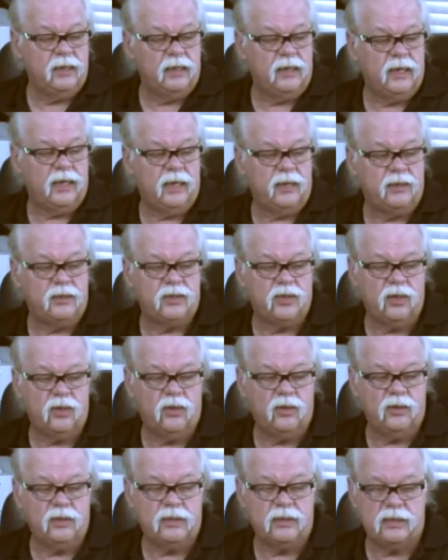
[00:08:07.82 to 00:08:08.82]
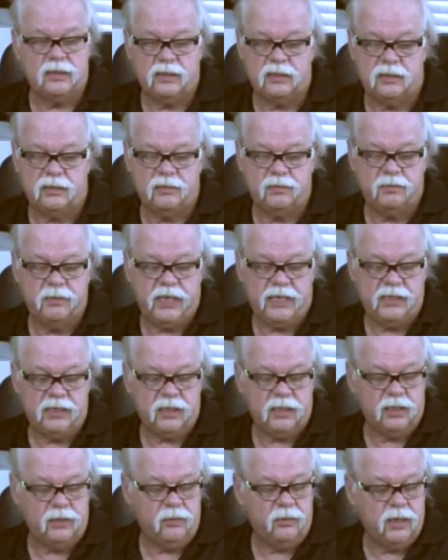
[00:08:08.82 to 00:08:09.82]
And so it's
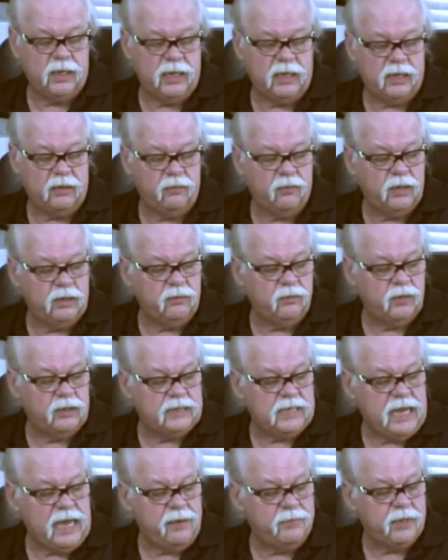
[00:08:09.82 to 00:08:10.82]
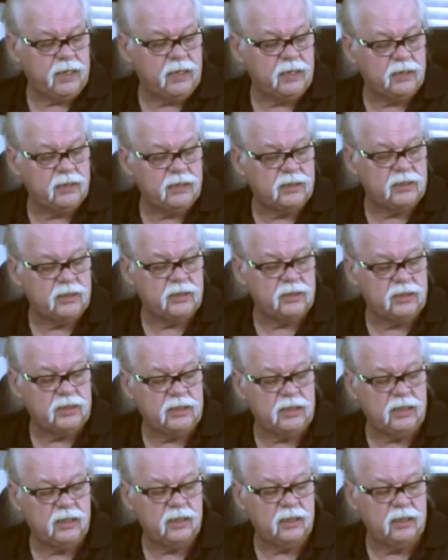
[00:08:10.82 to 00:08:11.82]
basically running, and what's happening is you're
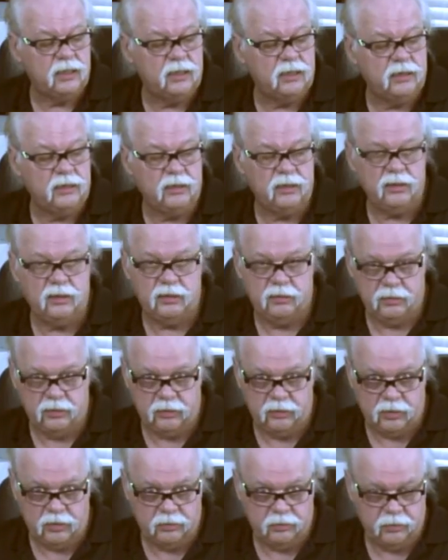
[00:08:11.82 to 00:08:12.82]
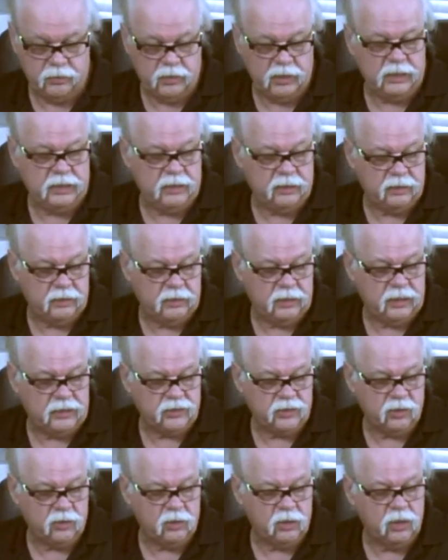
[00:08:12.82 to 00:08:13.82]
seeing, and I'll
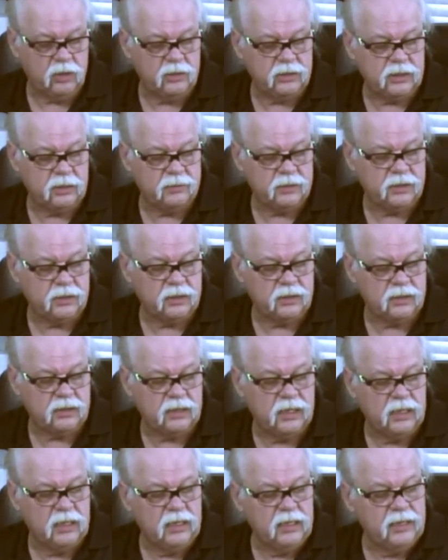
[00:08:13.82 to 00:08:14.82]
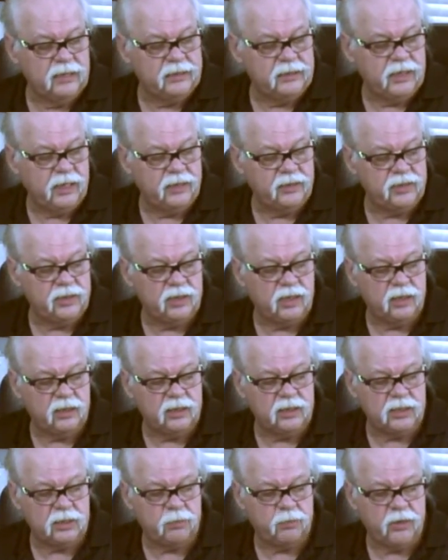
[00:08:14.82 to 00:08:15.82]
show close-ups of this, tension on
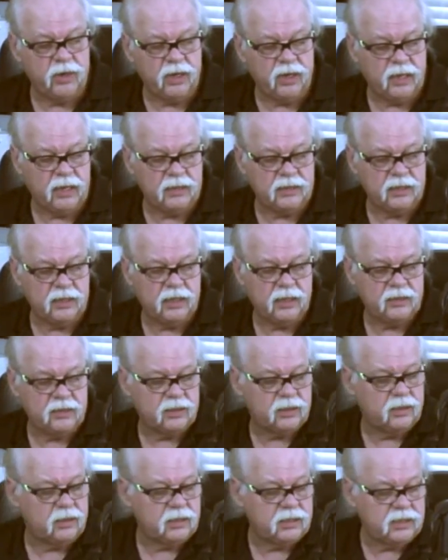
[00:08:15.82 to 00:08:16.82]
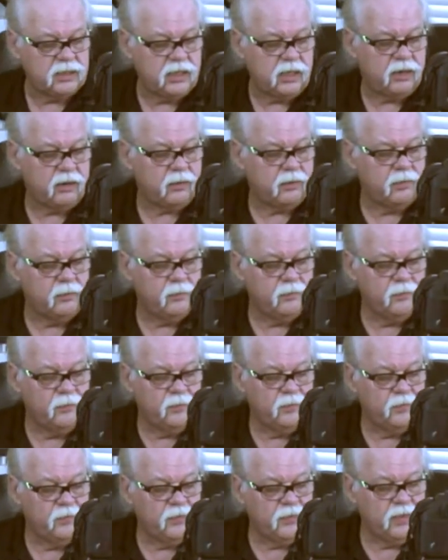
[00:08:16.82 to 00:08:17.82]
the spring as it gets to the center.
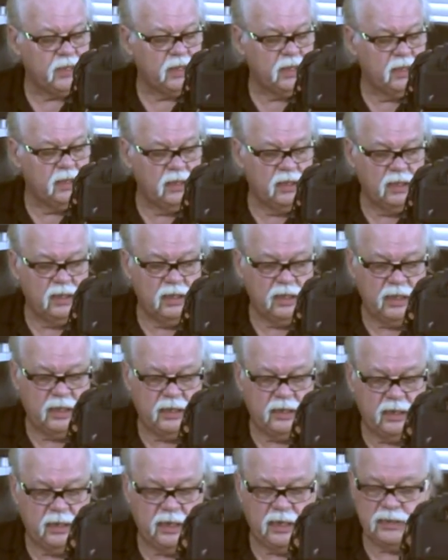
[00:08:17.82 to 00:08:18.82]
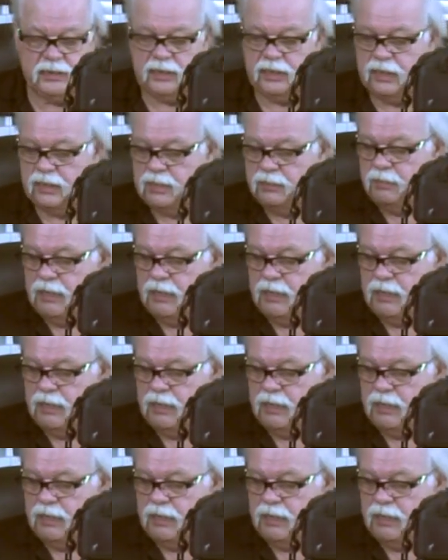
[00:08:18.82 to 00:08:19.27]
And then as it gets